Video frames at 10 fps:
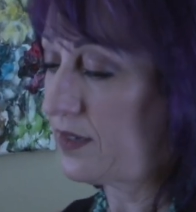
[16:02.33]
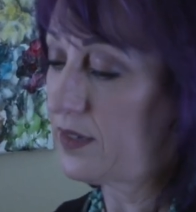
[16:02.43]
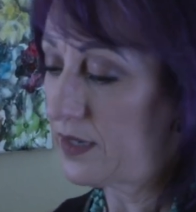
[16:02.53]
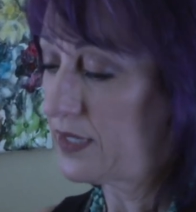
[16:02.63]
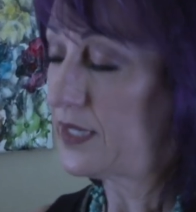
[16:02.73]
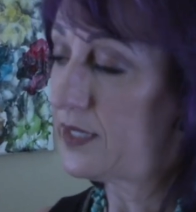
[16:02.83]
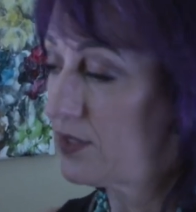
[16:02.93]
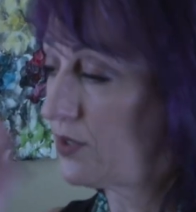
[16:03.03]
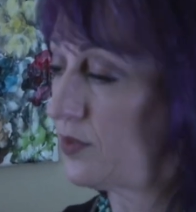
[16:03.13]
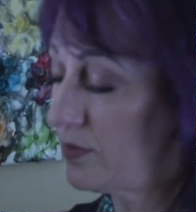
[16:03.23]
I need
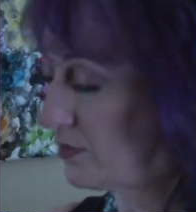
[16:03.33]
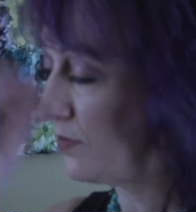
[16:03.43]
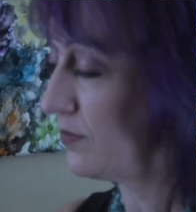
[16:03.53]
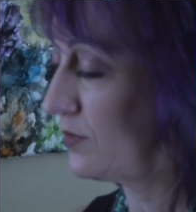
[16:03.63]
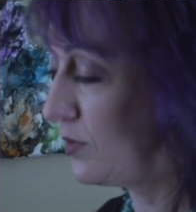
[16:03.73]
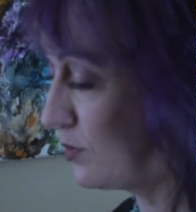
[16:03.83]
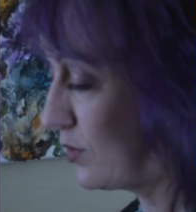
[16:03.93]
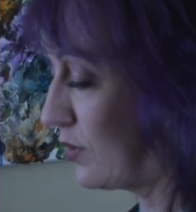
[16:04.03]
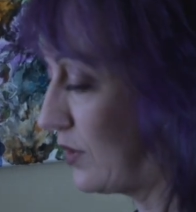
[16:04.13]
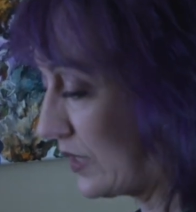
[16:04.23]
to do
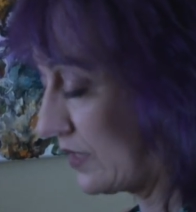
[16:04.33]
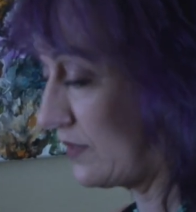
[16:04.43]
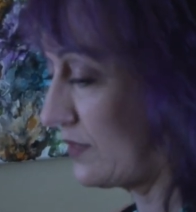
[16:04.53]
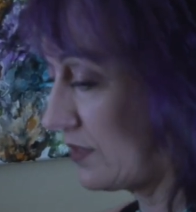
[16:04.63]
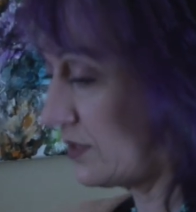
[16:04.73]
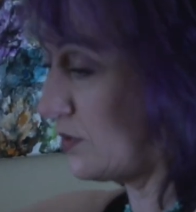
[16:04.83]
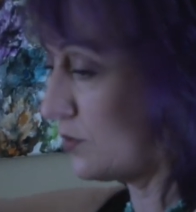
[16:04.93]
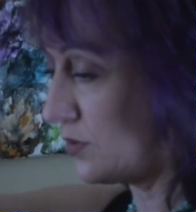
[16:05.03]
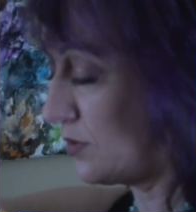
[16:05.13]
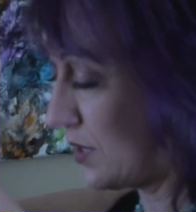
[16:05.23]
certain things to
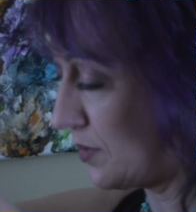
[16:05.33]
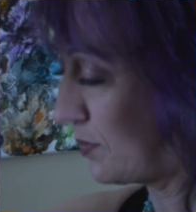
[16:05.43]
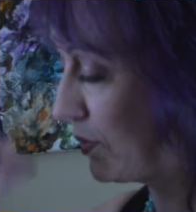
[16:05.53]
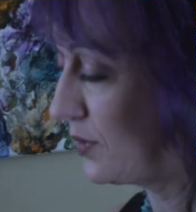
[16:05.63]
close her up.